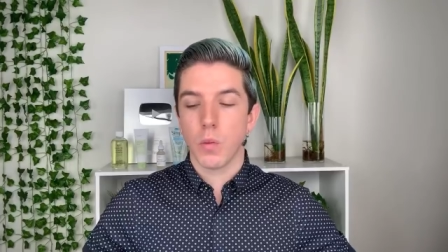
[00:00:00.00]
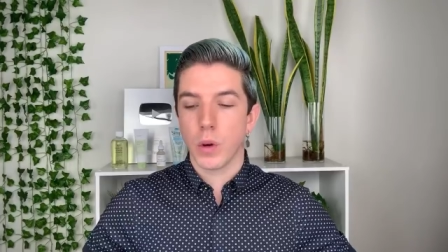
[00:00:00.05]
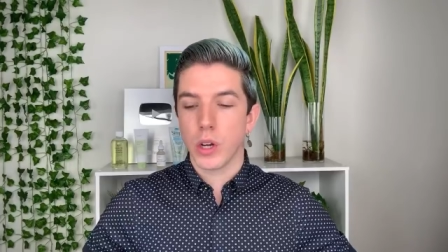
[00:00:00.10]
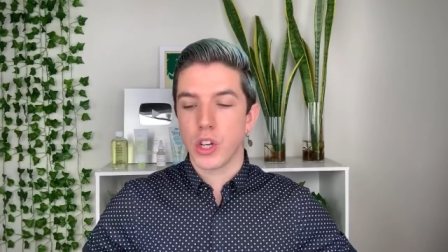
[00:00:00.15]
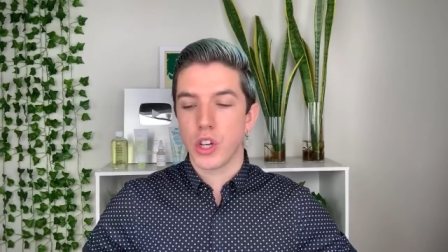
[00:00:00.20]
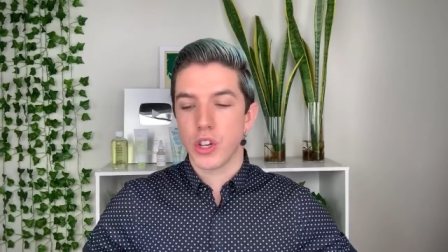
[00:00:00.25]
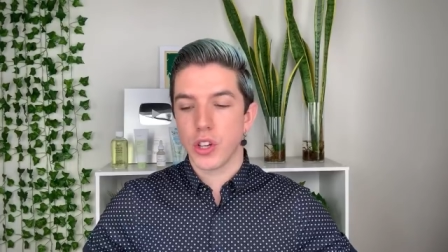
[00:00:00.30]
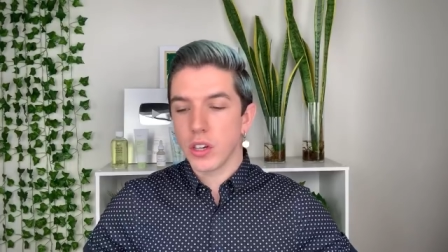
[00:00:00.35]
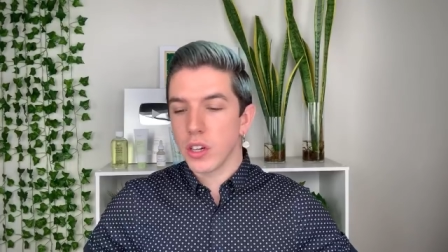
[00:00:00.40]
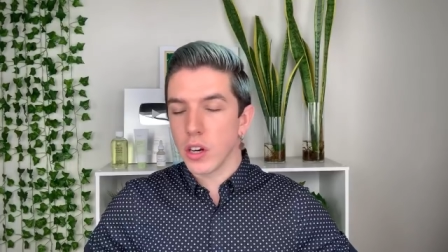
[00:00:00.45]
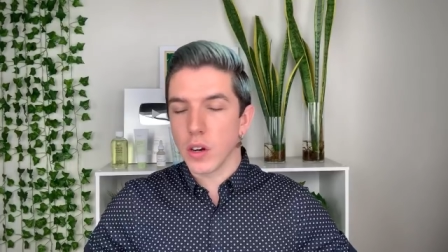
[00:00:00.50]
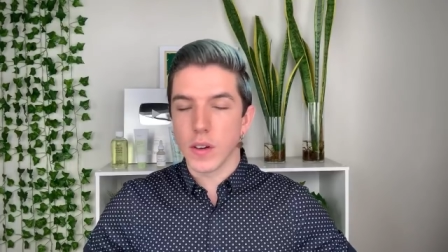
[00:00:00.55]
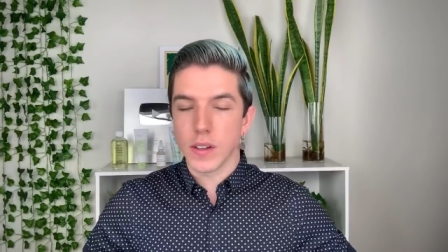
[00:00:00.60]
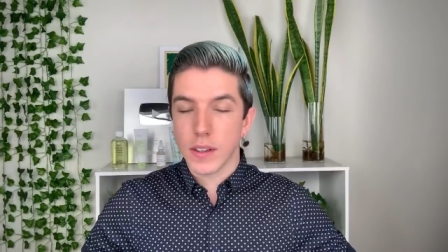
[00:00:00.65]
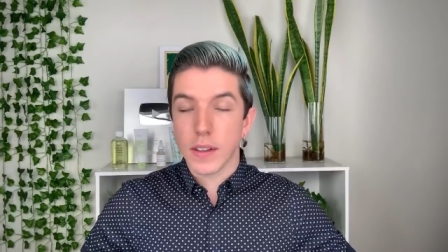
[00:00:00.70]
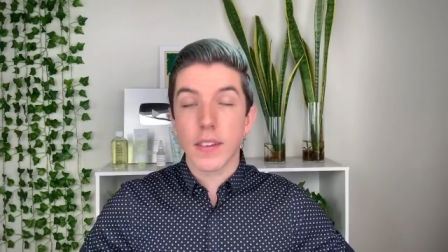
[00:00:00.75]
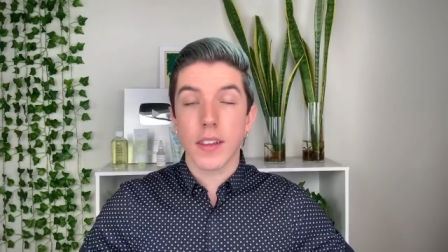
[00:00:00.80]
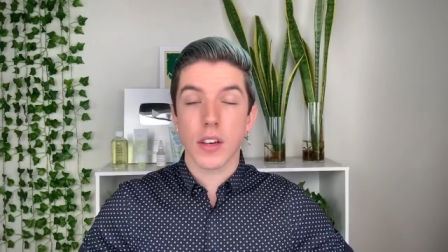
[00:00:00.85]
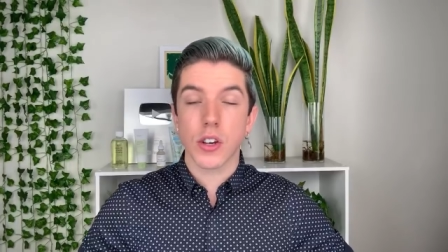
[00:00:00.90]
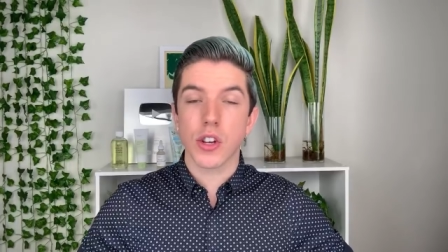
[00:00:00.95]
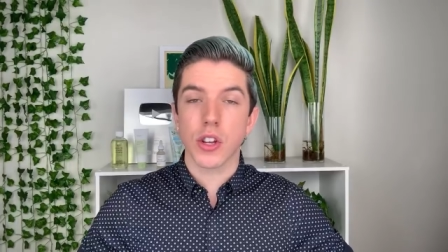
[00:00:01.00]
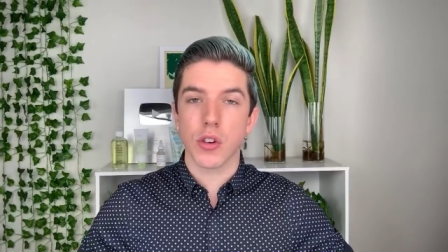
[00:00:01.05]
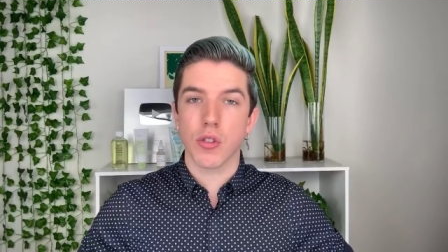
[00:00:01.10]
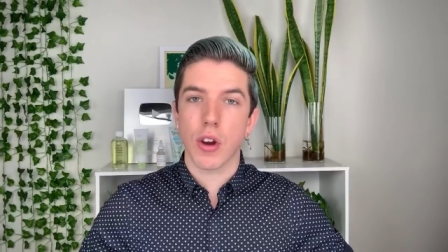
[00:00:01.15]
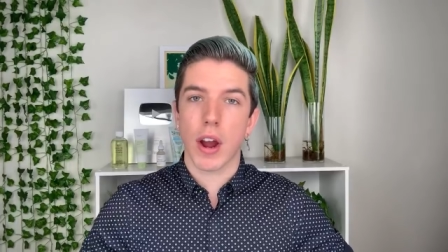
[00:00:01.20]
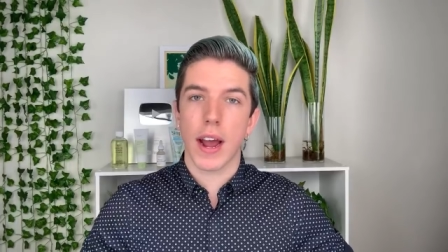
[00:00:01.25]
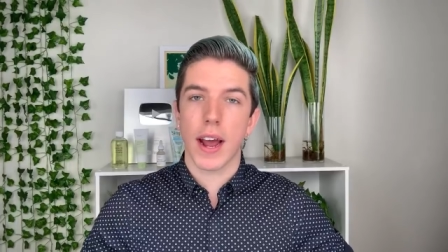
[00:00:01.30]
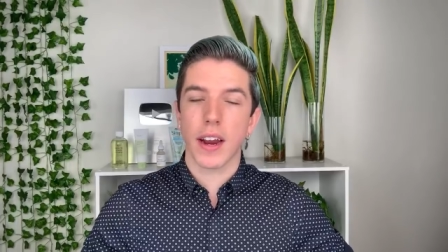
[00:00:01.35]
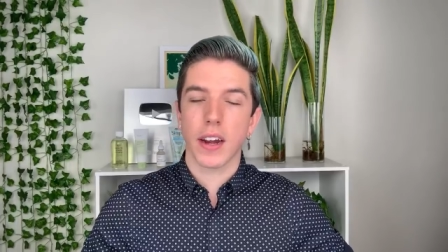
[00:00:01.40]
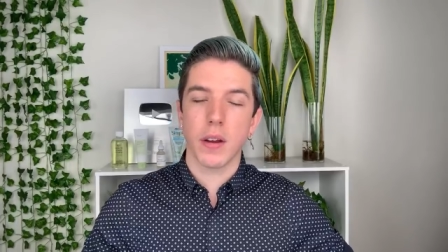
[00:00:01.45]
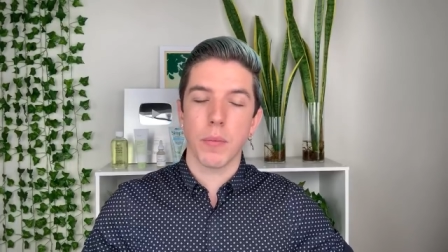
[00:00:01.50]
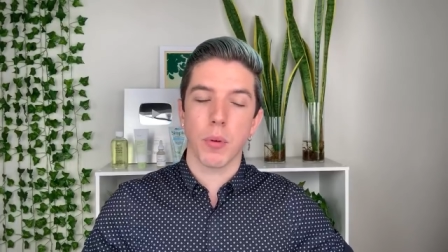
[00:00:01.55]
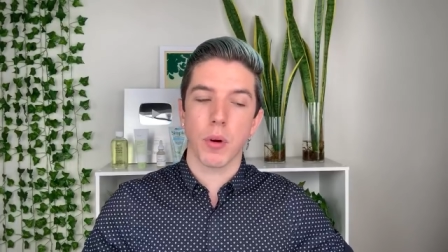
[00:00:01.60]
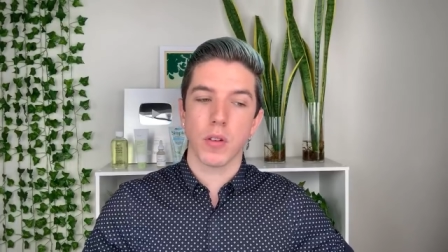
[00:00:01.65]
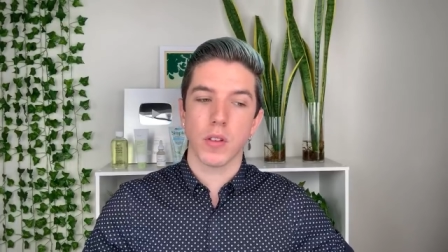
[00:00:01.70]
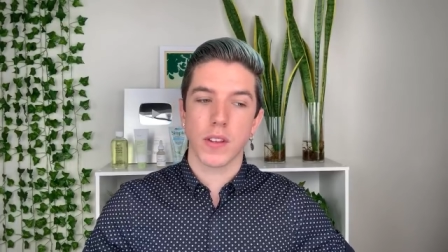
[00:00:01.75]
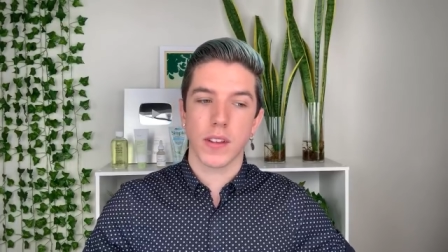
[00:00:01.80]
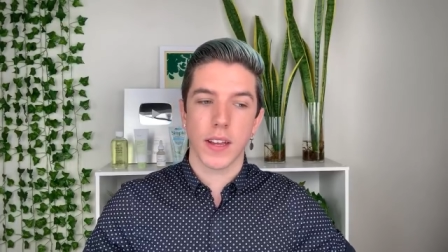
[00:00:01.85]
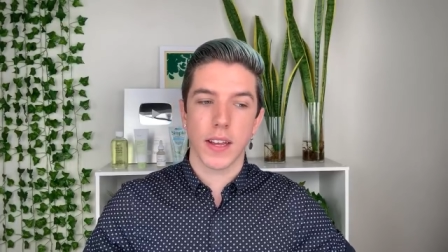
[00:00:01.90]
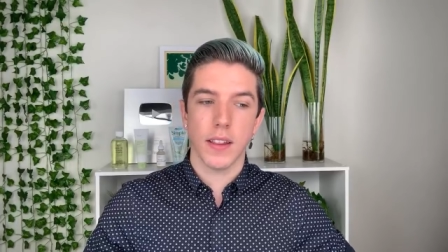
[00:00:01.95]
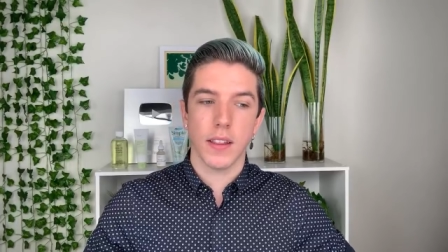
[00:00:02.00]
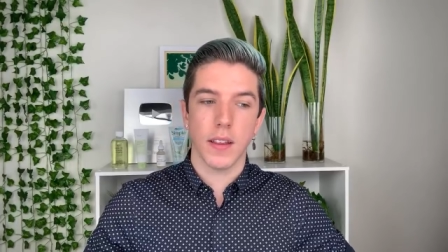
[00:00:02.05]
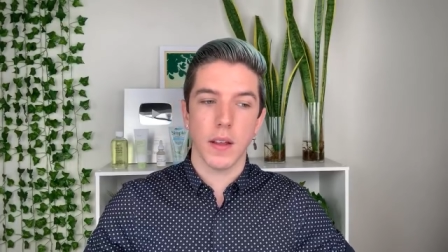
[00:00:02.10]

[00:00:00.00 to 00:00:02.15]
which you know is essentially dry, acne prone skin,